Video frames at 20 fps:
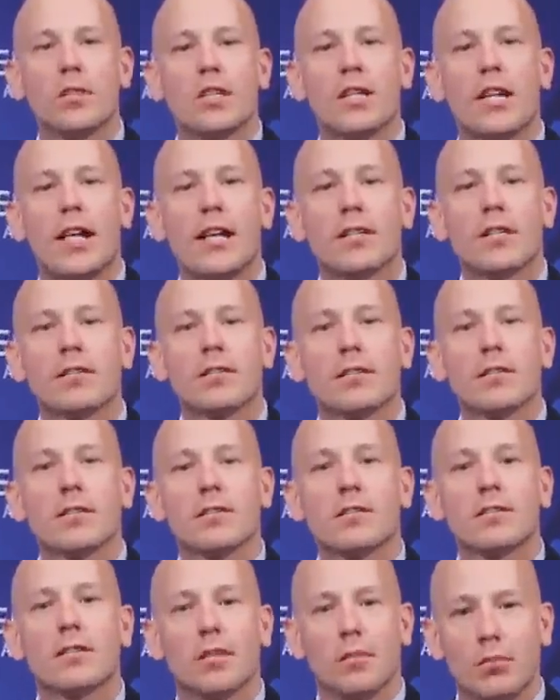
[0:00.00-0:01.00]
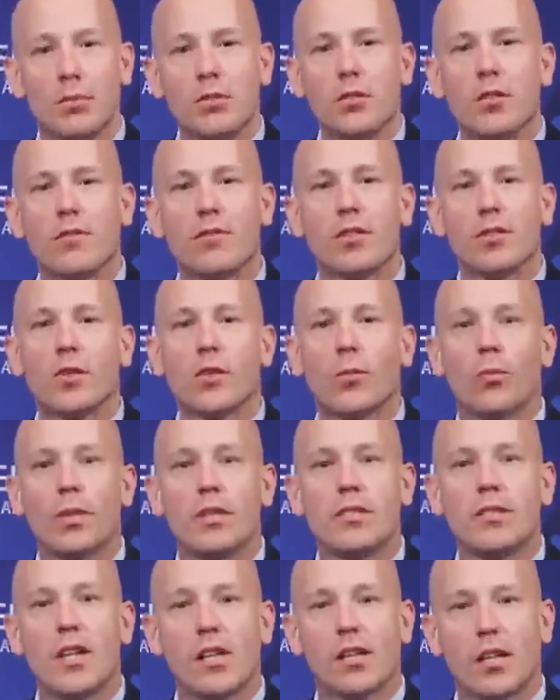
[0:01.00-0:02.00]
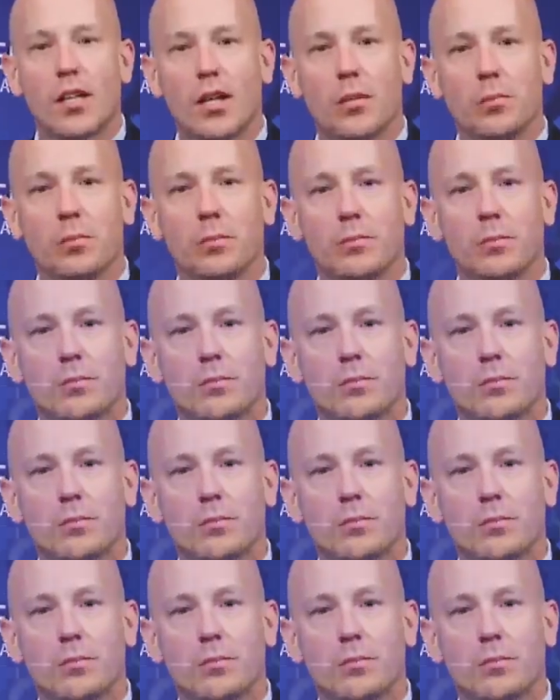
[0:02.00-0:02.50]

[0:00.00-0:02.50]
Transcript: and analysis, be sure to visit REIT.com.